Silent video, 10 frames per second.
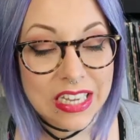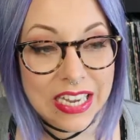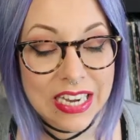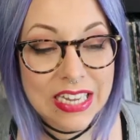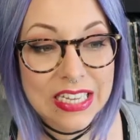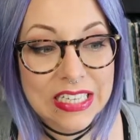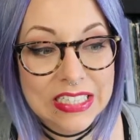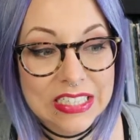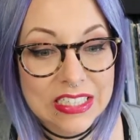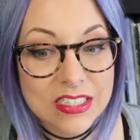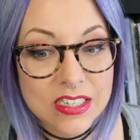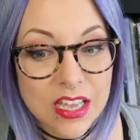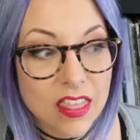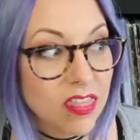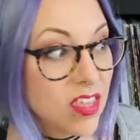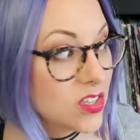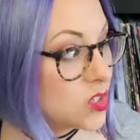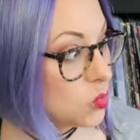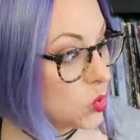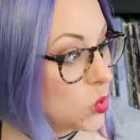and
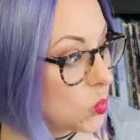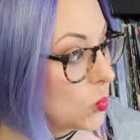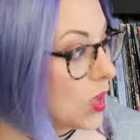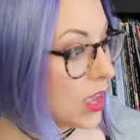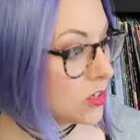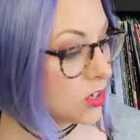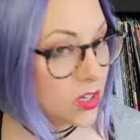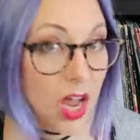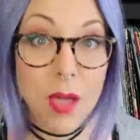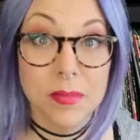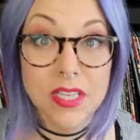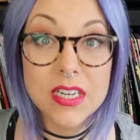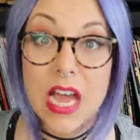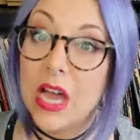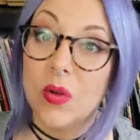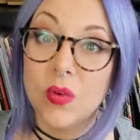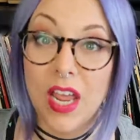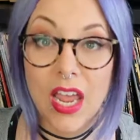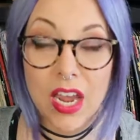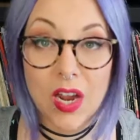this room got turned upside down
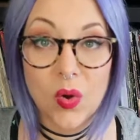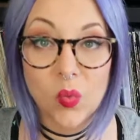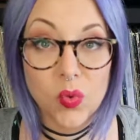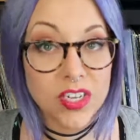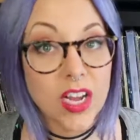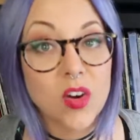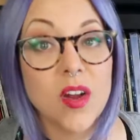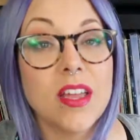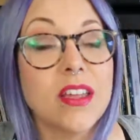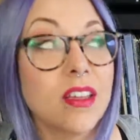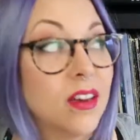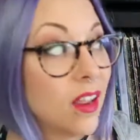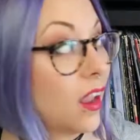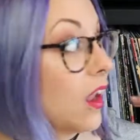and redecorated,